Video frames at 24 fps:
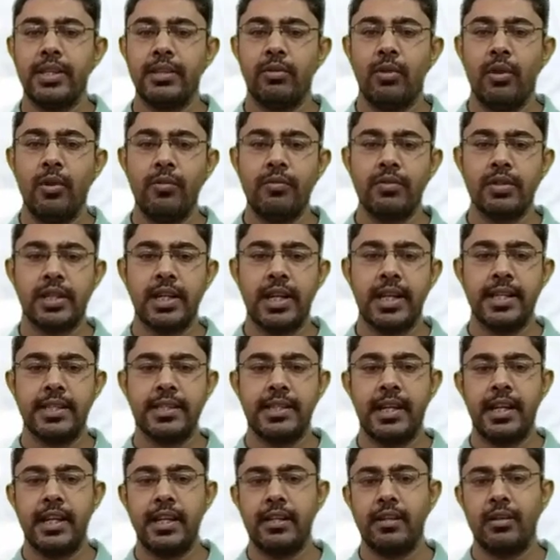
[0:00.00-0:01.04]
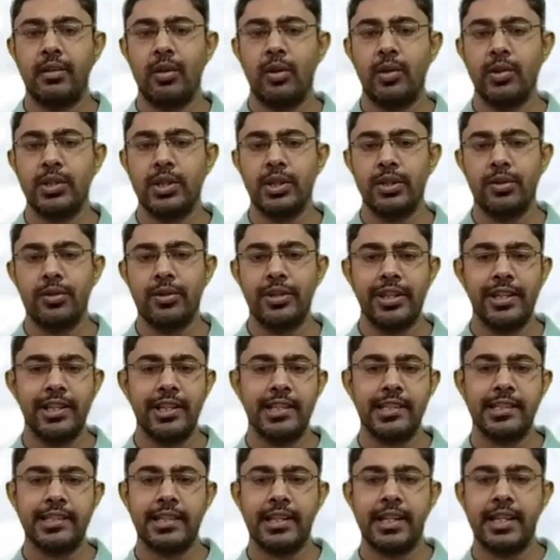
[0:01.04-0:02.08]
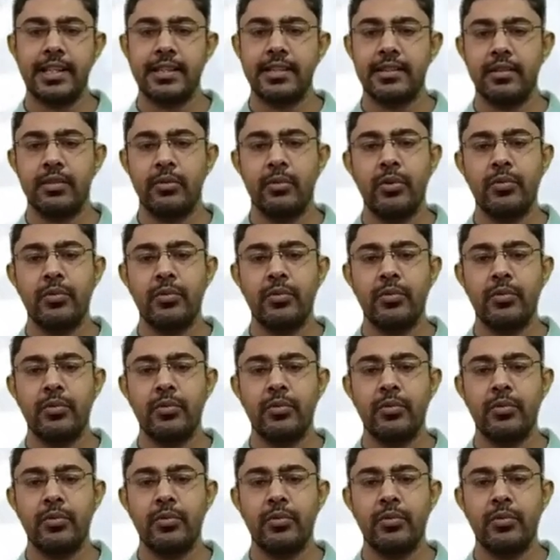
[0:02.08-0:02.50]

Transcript: hoop stress and longitudinal stress,